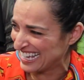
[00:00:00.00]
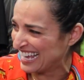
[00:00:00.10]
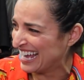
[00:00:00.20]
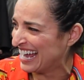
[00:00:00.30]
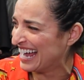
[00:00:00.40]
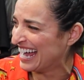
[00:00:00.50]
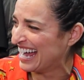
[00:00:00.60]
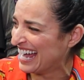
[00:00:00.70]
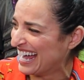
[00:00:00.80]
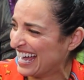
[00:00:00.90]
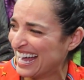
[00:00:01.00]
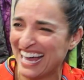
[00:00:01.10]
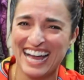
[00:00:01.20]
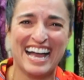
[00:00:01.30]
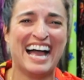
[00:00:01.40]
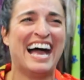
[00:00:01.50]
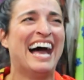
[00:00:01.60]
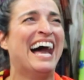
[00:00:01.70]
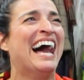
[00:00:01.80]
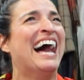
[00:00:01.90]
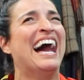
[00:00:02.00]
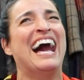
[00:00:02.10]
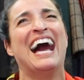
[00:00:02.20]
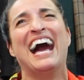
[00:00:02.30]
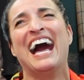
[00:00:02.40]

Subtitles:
The person shown says nothing.